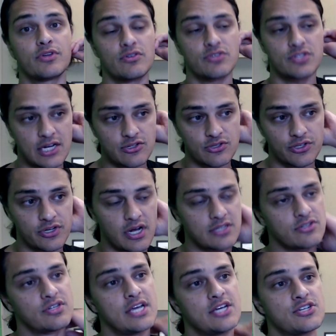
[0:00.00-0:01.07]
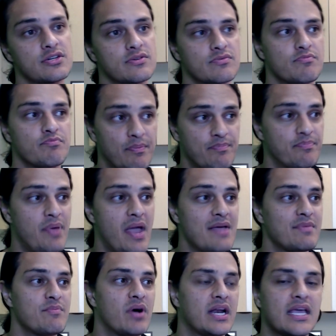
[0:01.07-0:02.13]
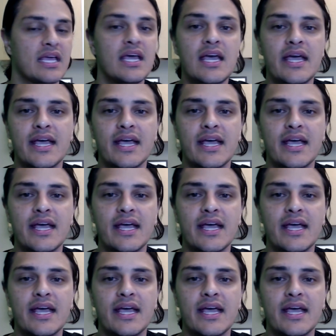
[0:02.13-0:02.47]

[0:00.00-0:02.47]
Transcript: schedule your consultation, pay me money.